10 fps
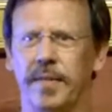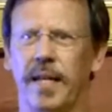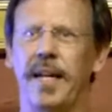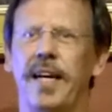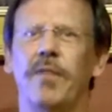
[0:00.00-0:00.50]

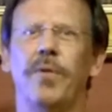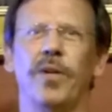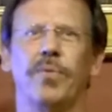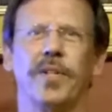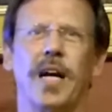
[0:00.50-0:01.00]
And he and
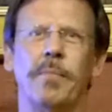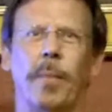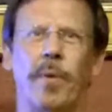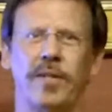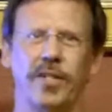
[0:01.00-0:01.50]
Ruth would come
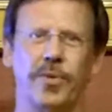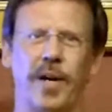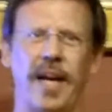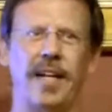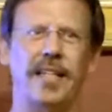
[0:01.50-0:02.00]
up on the train,